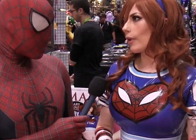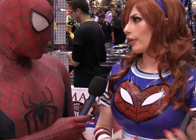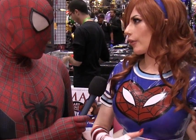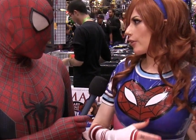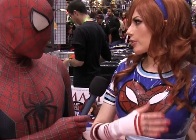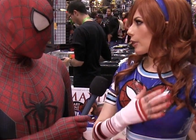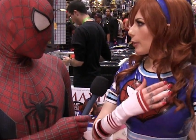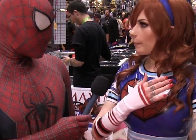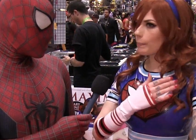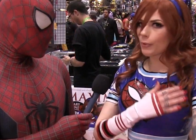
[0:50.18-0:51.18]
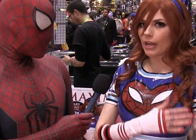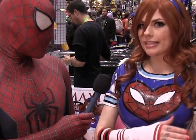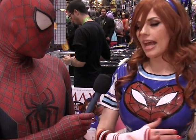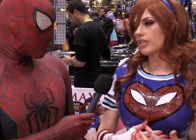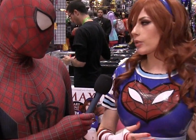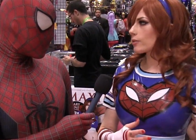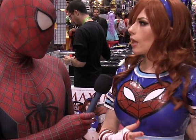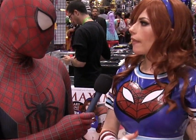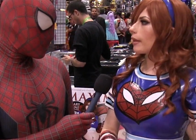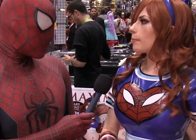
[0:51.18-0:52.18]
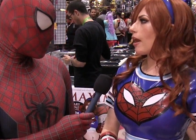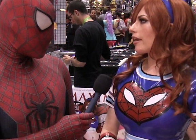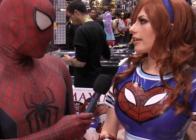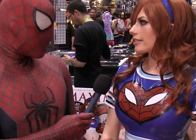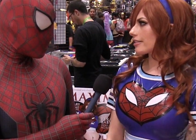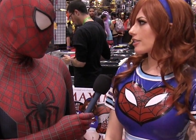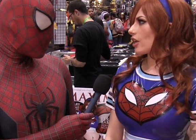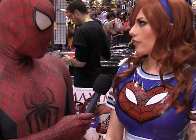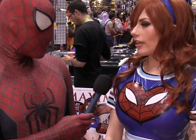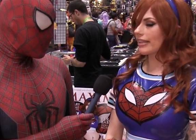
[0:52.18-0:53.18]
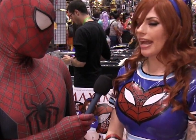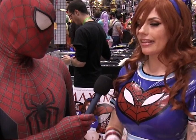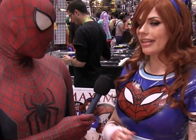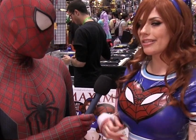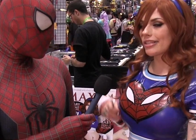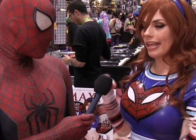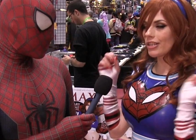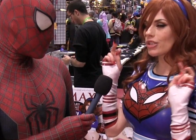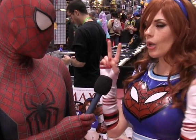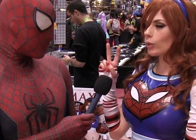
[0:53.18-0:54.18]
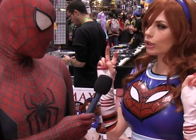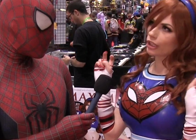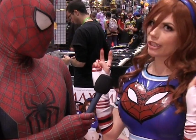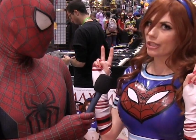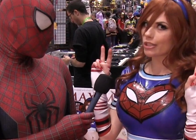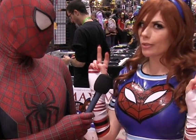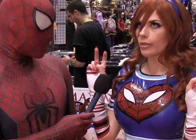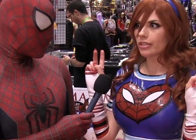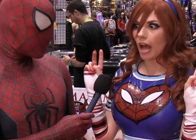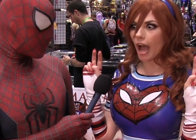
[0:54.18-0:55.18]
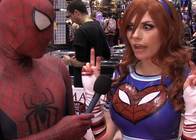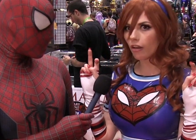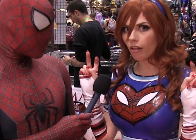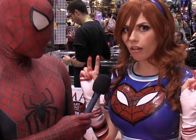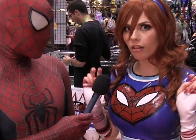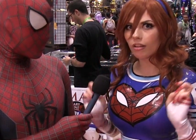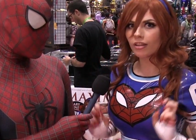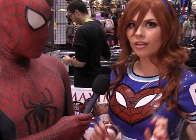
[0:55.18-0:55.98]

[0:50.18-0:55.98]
when girls are putting tattoos on their bodies and stuff like that, that's like socially suicidal.